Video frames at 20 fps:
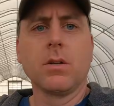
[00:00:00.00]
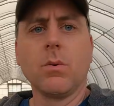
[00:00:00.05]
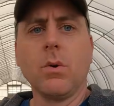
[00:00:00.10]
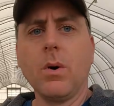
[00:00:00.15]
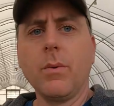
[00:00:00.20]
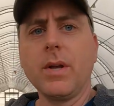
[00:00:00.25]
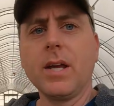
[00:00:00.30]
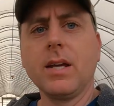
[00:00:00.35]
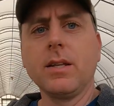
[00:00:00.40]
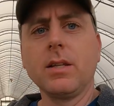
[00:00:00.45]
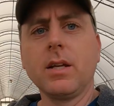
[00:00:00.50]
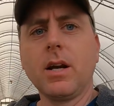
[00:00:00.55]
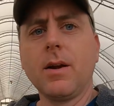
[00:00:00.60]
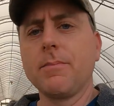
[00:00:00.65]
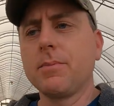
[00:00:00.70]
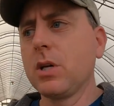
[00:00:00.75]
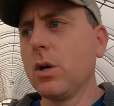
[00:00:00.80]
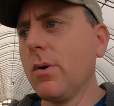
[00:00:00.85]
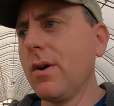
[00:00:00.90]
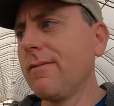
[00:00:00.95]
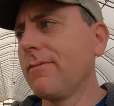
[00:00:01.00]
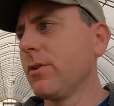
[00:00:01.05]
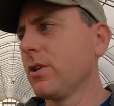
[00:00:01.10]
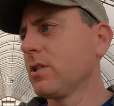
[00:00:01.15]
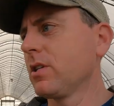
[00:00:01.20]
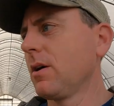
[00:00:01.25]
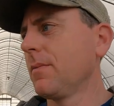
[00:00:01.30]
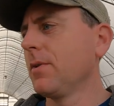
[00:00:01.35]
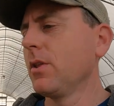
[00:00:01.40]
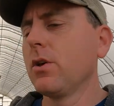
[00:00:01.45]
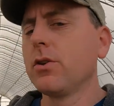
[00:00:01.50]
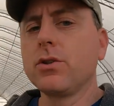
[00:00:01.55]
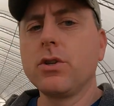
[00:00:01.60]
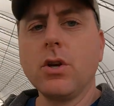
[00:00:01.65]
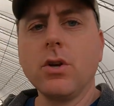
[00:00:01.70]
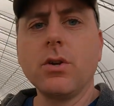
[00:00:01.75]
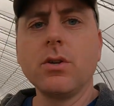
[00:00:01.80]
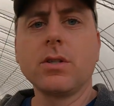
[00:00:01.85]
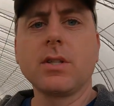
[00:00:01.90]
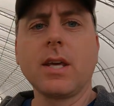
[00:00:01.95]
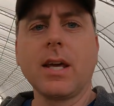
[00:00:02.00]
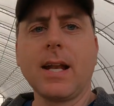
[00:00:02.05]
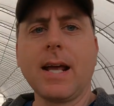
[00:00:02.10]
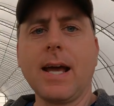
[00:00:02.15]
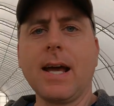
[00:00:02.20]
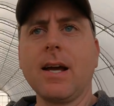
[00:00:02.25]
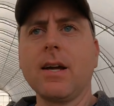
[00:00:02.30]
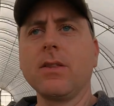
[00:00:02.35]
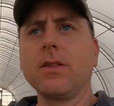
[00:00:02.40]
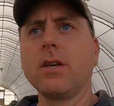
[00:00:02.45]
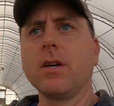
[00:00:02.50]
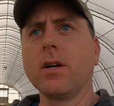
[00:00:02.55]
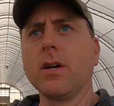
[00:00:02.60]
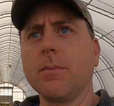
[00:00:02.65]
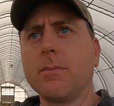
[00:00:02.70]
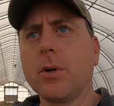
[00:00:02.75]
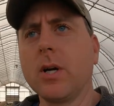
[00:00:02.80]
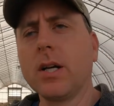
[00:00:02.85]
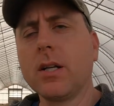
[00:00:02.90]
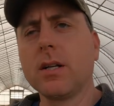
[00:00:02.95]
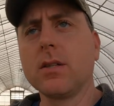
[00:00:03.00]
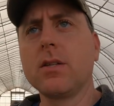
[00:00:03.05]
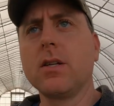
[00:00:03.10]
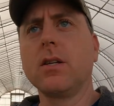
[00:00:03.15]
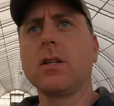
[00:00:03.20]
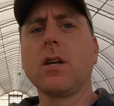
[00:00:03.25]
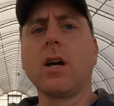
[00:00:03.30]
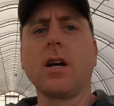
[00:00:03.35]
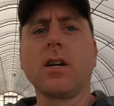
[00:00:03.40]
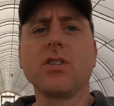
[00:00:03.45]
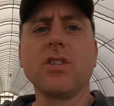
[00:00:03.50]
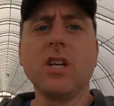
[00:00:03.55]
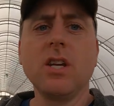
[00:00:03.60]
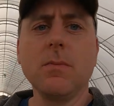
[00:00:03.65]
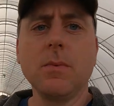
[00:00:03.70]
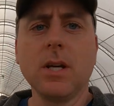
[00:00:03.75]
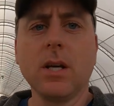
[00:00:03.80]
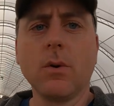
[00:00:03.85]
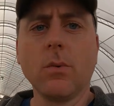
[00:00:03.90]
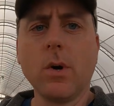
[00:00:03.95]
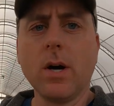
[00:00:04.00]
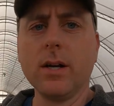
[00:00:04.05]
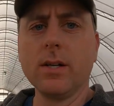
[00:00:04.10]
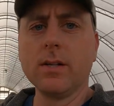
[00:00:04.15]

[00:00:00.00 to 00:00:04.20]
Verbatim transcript: So what we ended up doing for some of those ewes that had the pregnancy toxemia